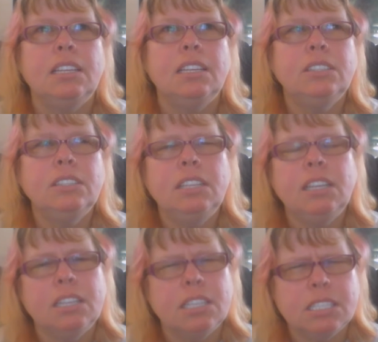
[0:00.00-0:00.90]
The good
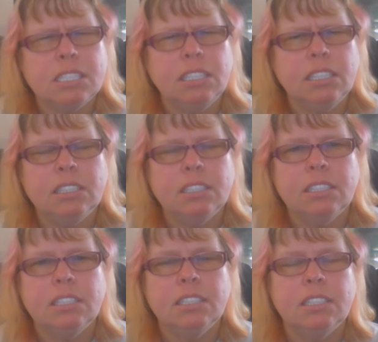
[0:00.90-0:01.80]
thing I see,
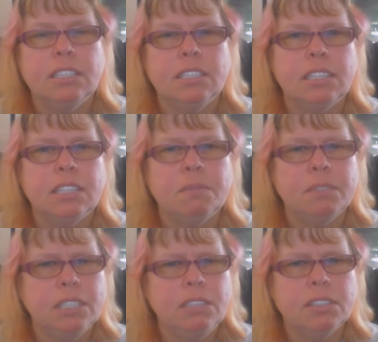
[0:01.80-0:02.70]

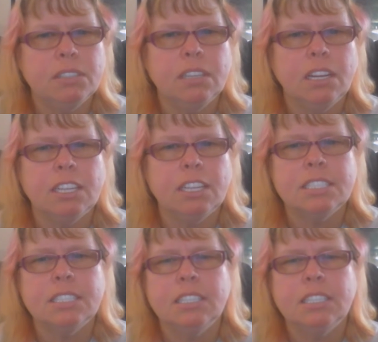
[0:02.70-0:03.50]
believe it or not,